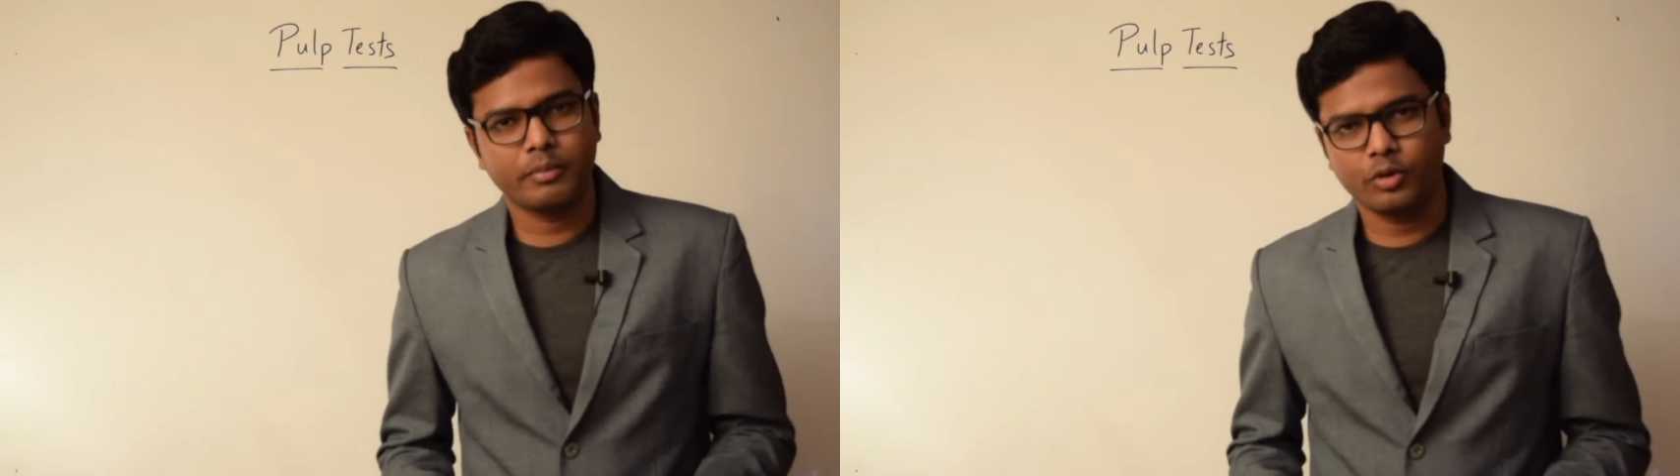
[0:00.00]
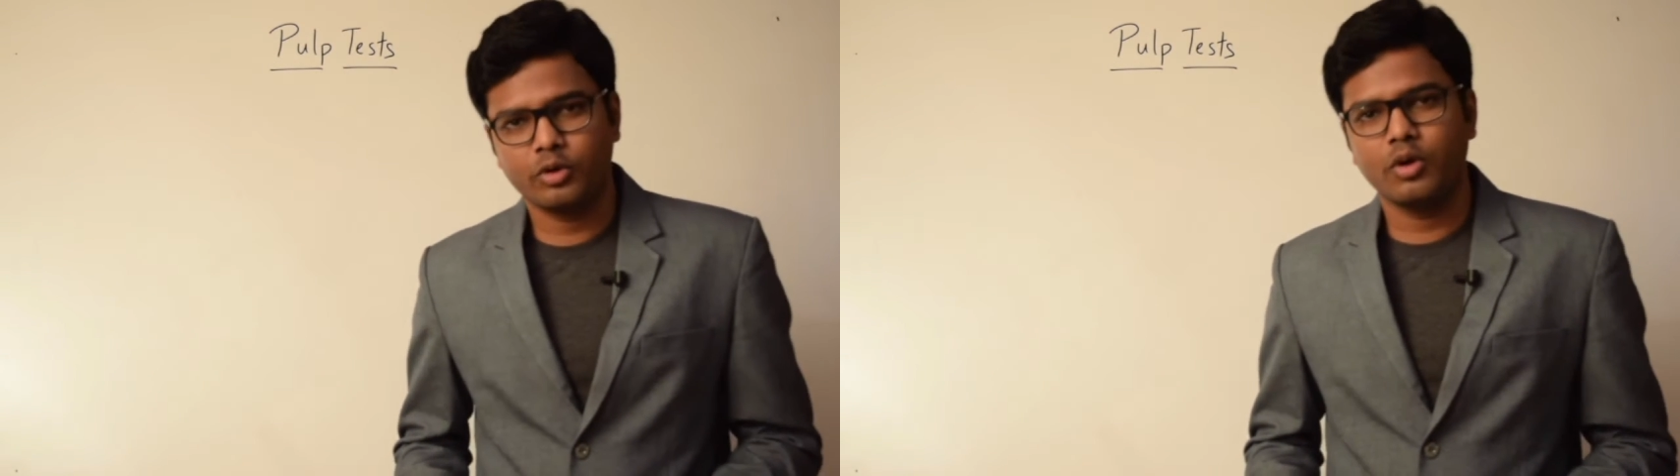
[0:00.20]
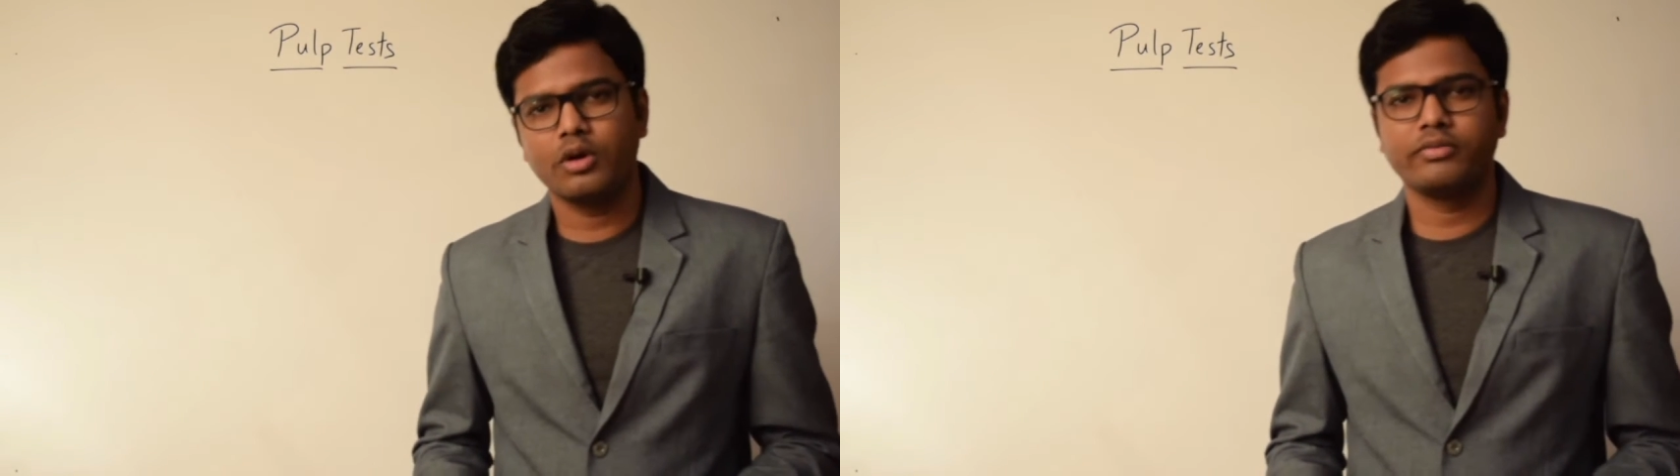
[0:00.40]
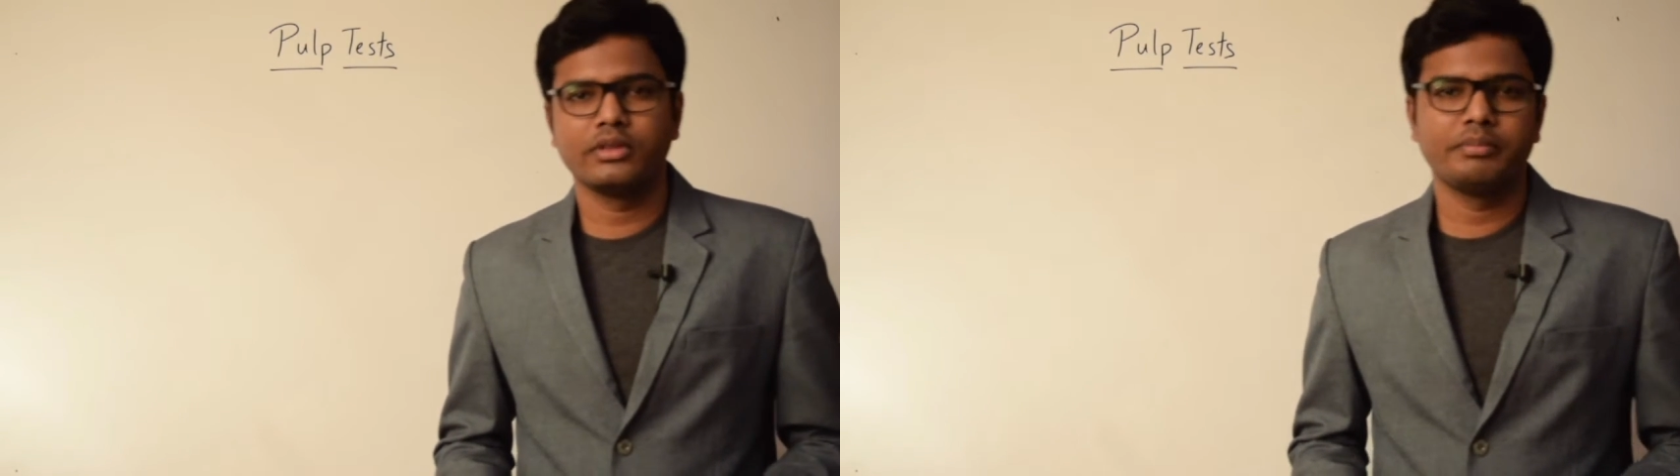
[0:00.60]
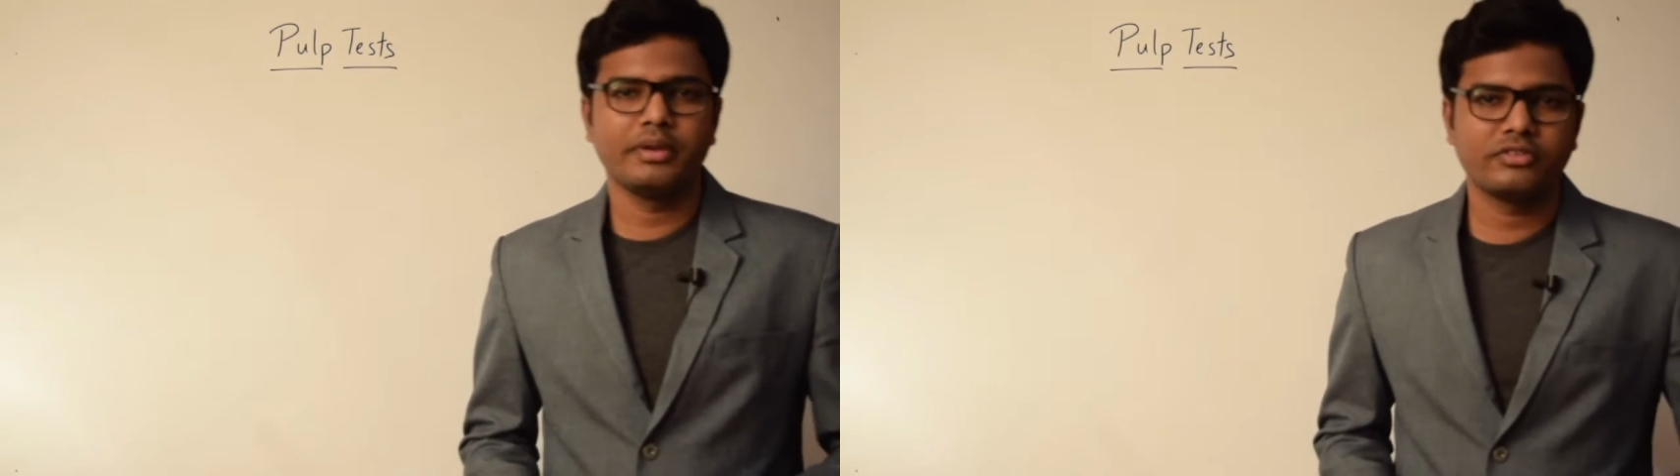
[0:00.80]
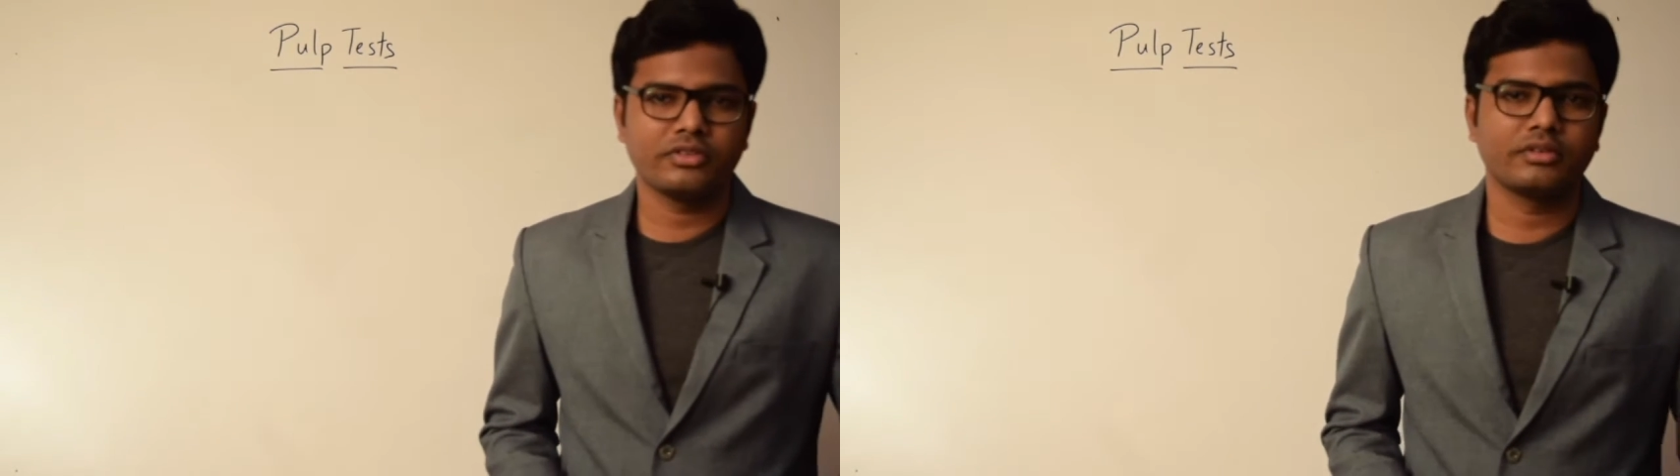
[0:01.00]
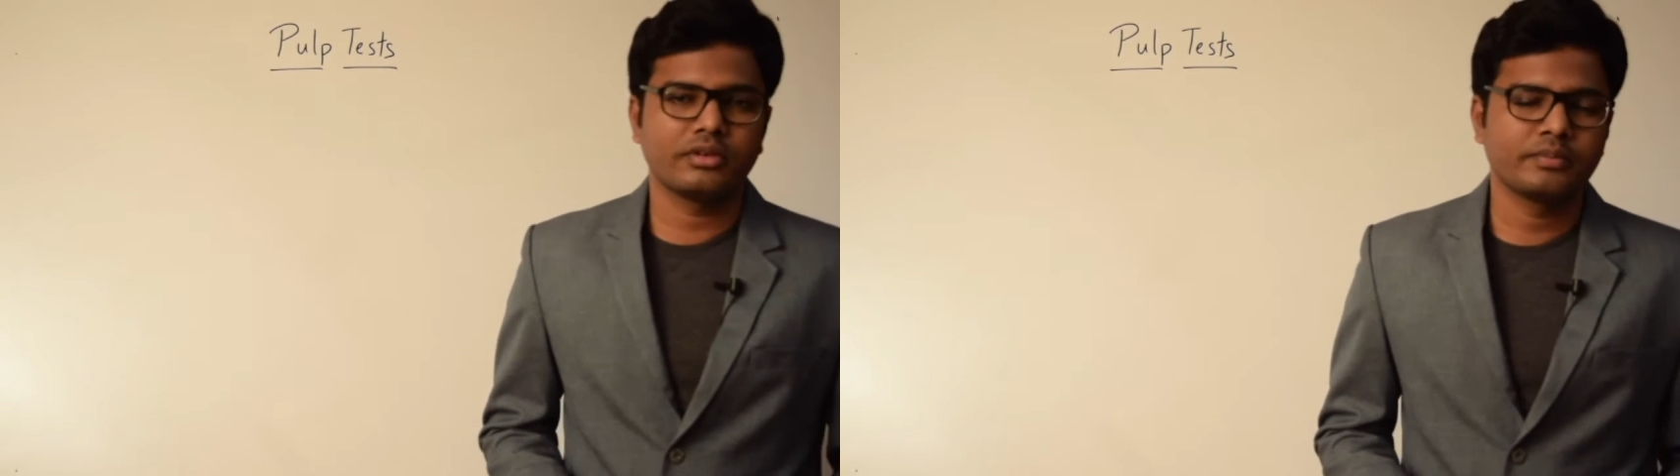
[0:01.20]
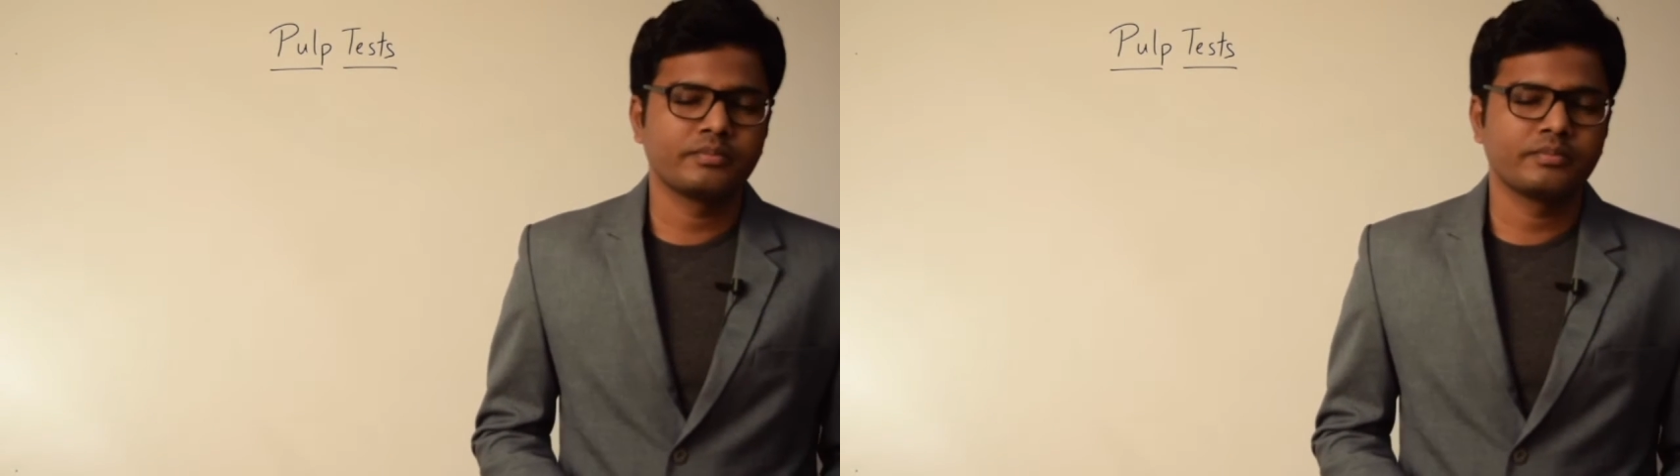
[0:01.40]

protocol for the patient.